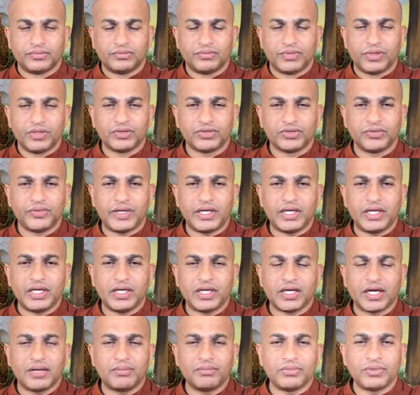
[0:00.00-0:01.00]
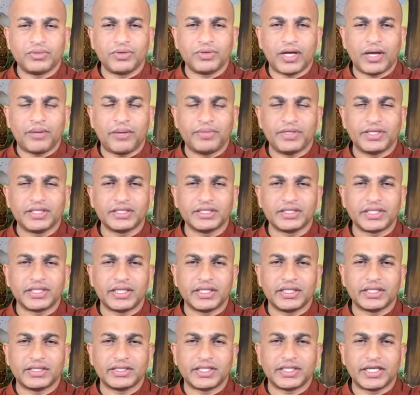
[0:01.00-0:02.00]
Because when it comes to happiness
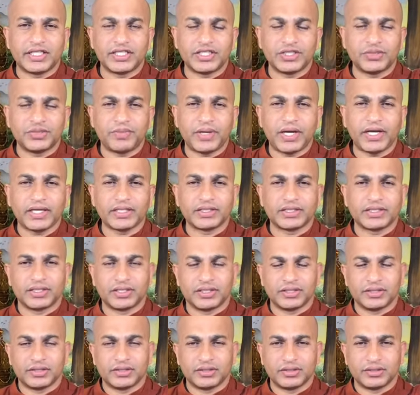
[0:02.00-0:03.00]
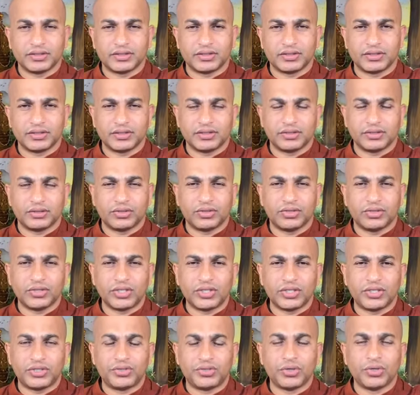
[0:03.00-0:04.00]
and the satisfaction, or
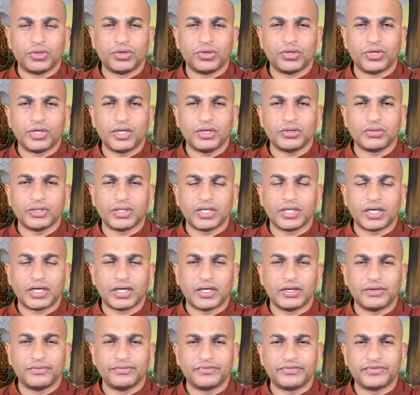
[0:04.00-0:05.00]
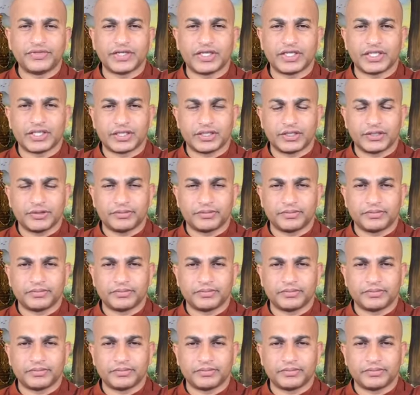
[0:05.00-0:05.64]
the joy, or the comfort,